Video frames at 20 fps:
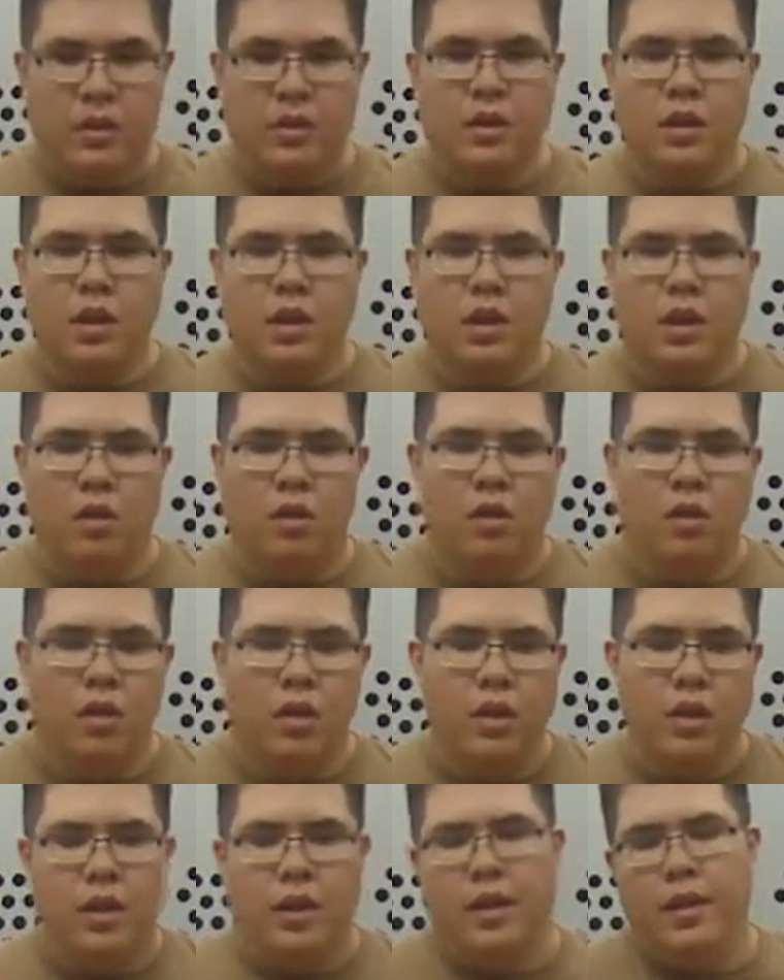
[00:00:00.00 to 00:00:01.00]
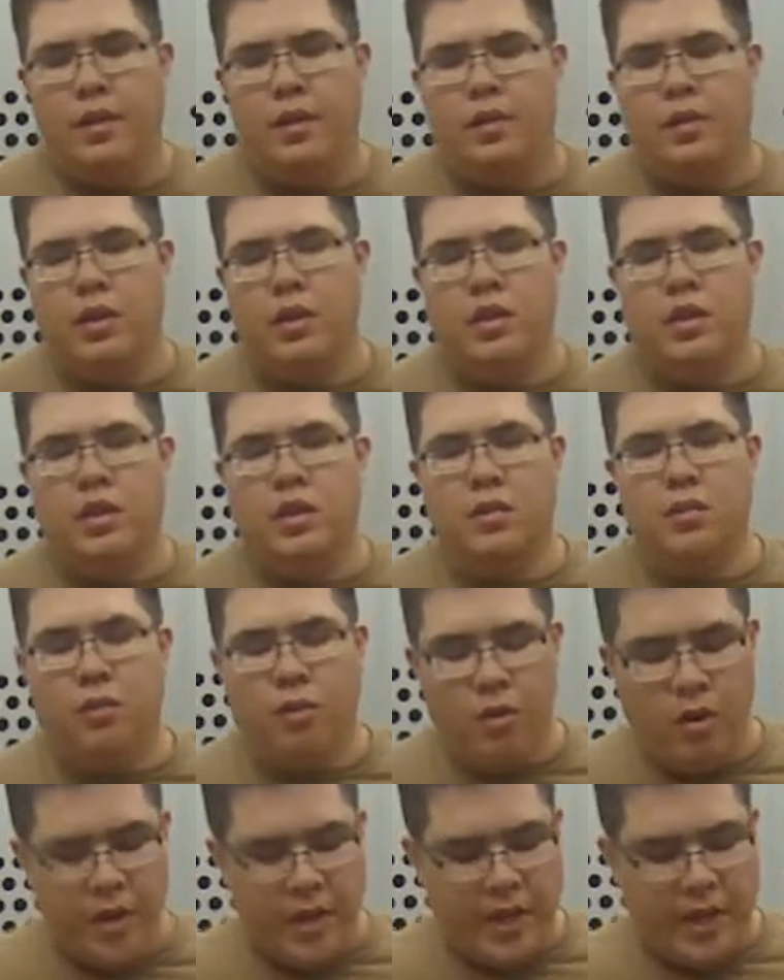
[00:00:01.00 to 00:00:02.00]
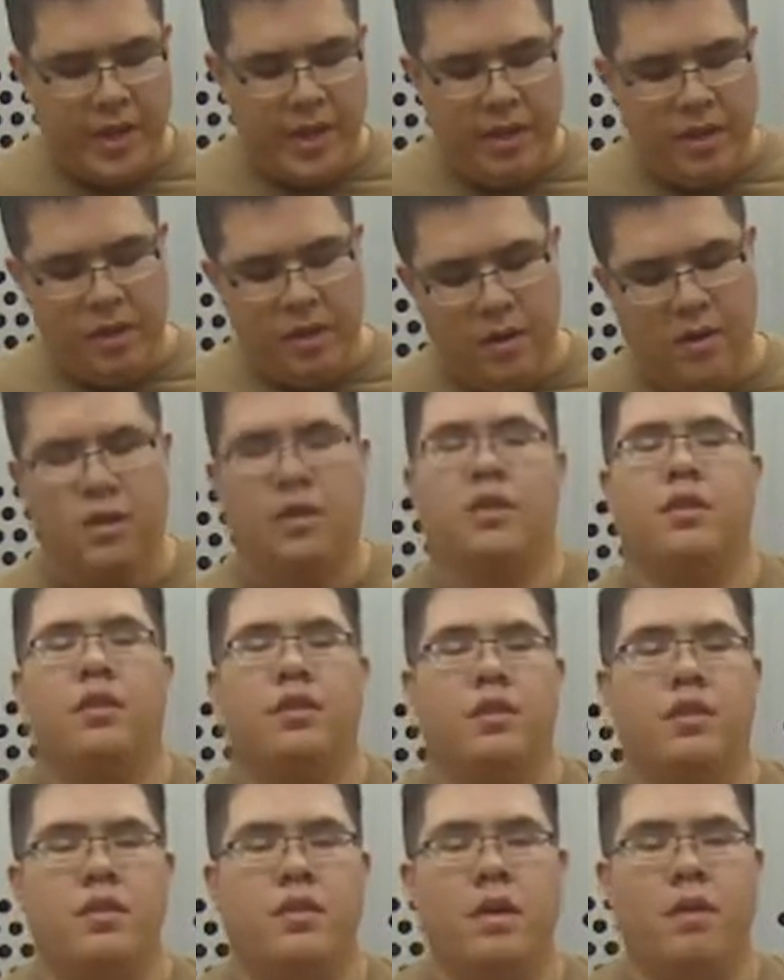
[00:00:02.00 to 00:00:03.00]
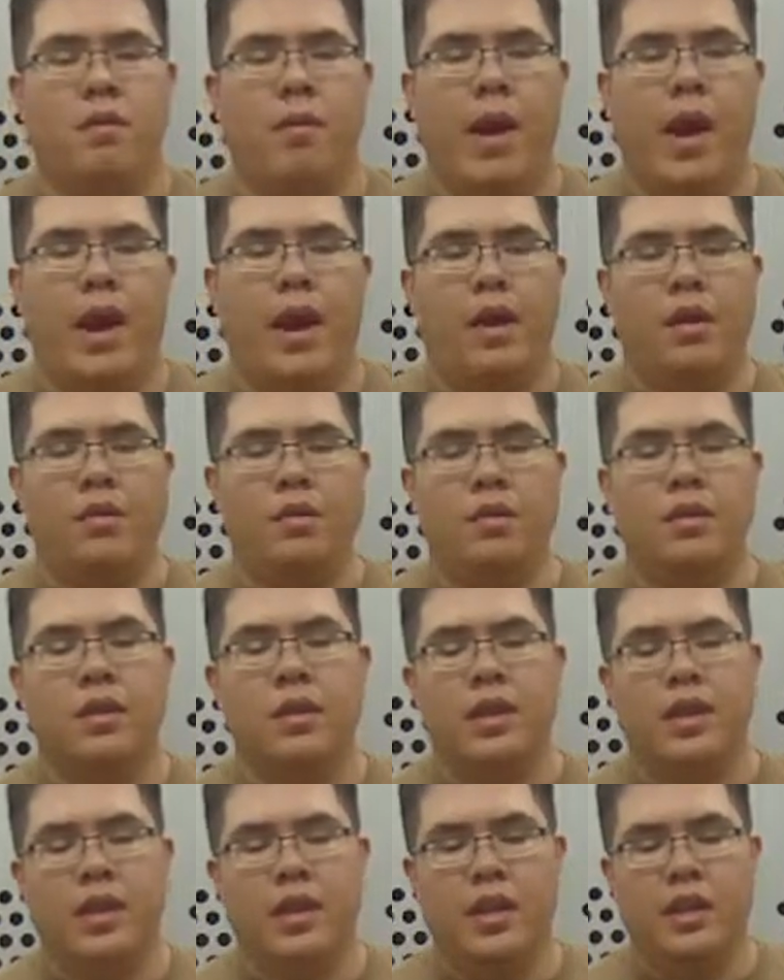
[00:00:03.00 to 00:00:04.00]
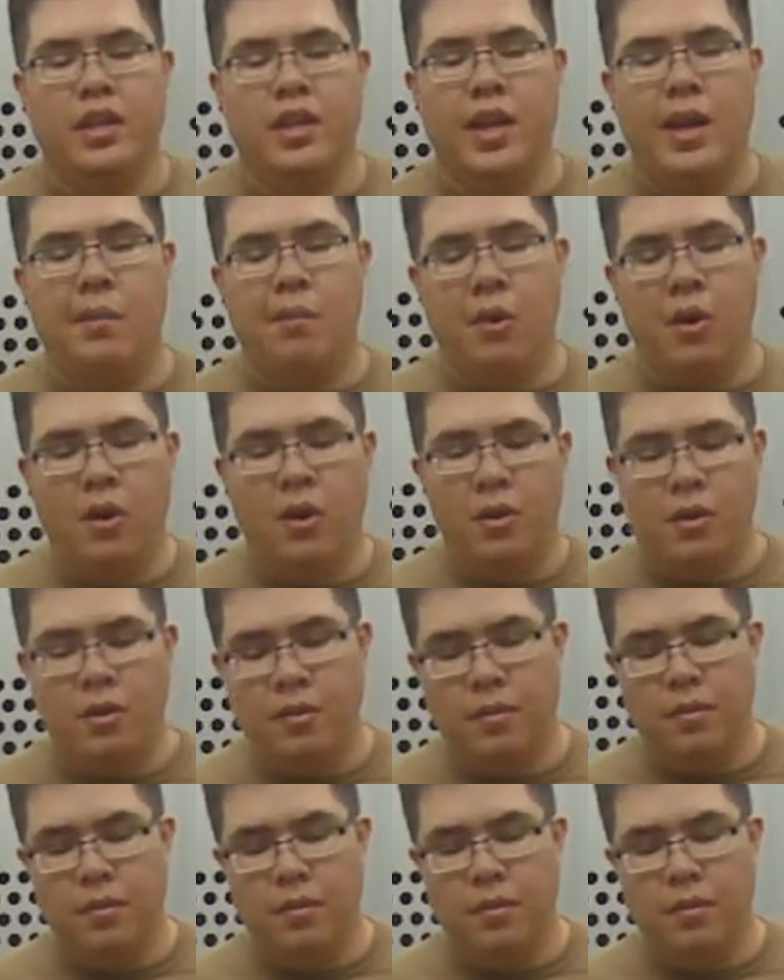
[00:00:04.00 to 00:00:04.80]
So condition 4 again, no round in the chamber,